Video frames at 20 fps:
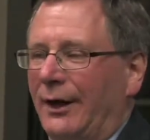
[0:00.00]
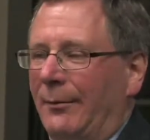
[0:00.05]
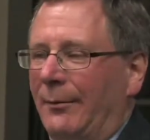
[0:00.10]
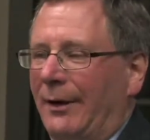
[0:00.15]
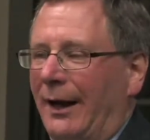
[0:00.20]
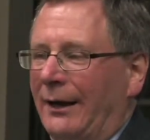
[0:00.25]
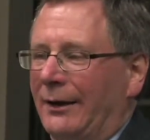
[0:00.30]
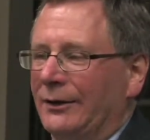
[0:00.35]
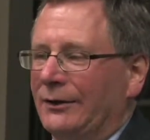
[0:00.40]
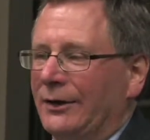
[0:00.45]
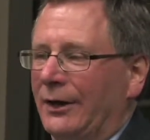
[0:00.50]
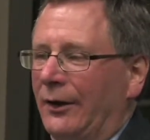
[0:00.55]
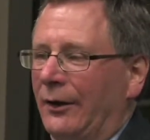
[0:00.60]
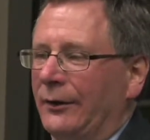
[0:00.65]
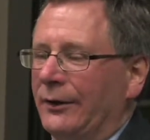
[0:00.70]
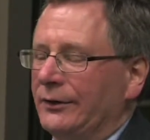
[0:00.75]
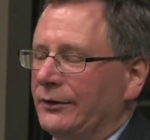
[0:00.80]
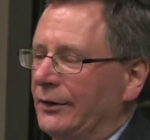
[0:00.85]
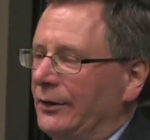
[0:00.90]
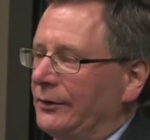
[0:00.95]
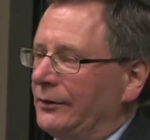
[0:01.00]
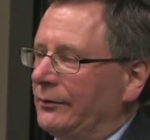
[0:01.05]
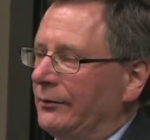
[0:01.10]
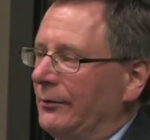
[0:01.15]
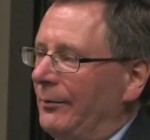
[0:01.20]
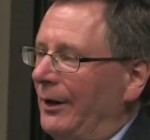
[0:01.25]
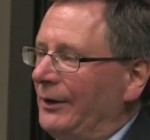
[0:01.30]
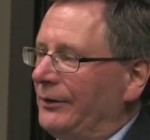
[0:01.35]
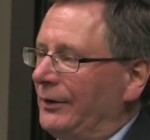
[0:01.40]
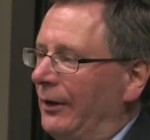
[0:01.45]
I mean, I could tell this history
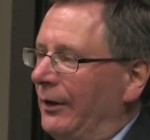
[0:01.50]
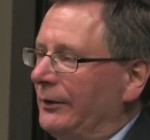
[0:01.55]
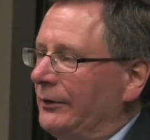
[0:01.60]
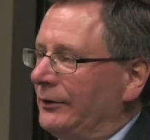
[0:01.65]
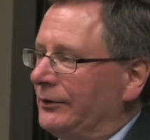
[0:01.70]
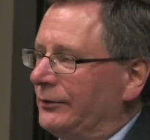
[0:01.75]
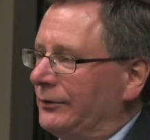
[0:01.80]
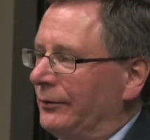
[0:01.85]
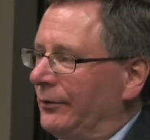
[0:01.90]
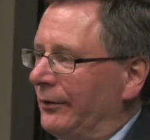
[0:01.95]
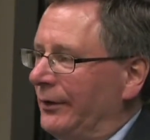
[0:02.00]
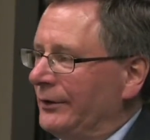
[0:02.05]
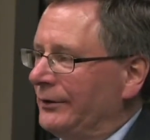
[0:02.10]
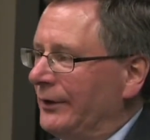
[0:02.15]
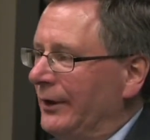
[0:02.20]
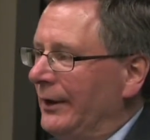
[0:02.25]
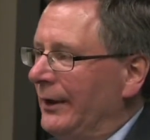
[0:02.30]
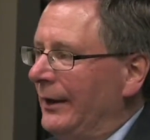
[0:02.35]
by telling the stories,